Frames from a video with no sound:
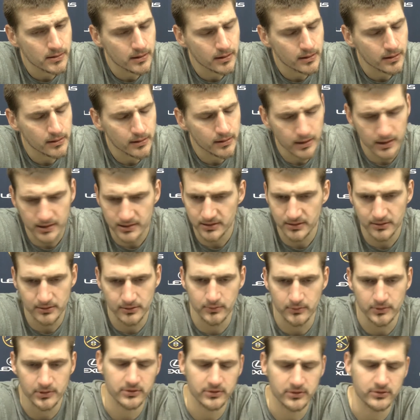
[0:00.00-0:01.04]
I didn't know what
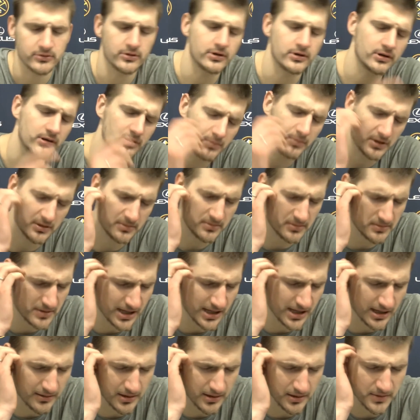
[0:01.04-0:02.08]
you're talking about. Yeah,
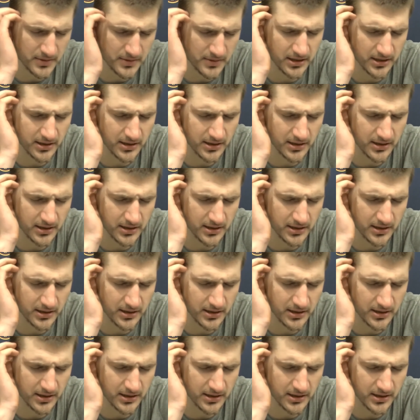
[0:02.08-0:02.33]
I mean,